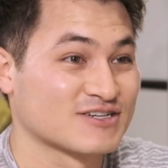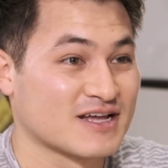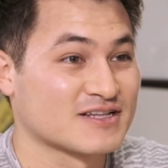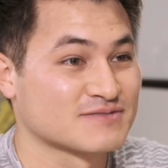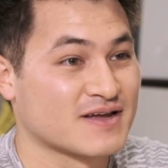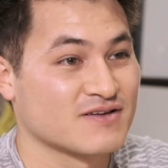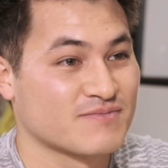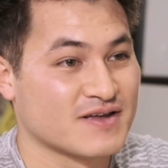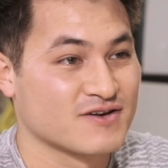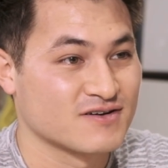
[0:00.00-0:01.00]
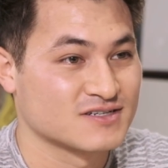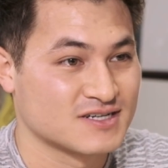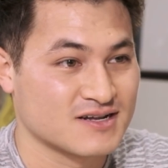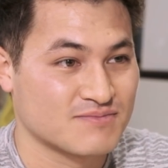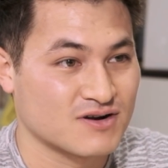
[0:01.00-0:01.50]
like that was my year of
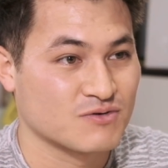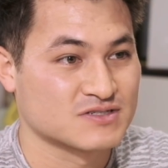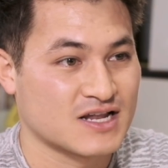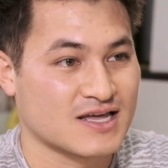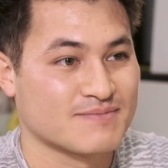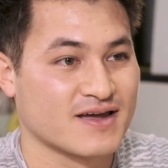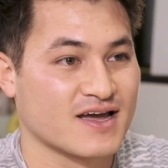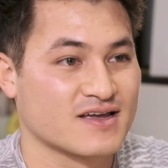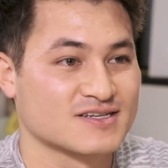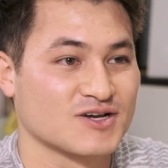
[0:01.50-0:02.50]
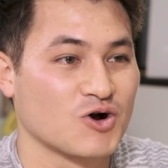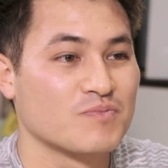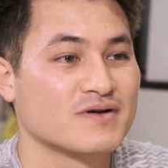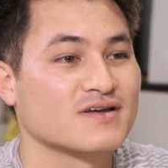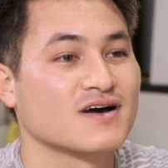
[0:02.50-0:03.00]
study abroad was kind of like my, I guess,
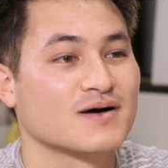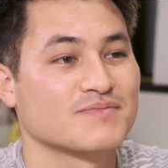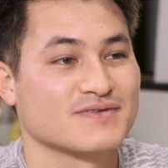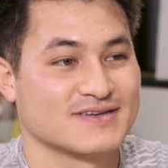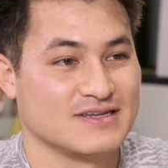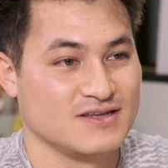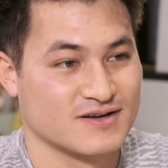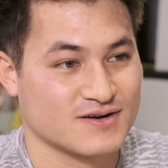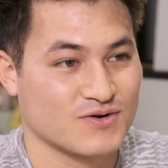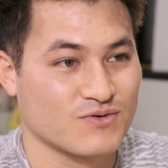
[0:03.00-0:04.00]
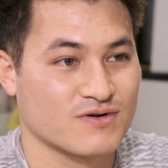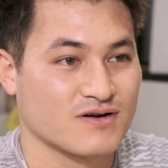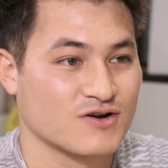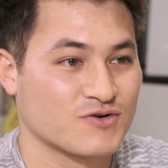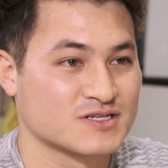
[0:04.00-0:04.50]
opening up year
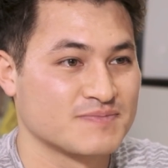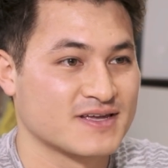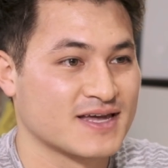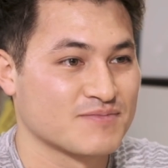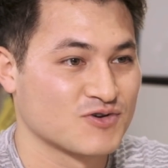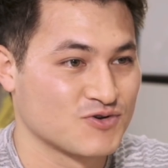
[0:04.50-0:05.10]
where Chris became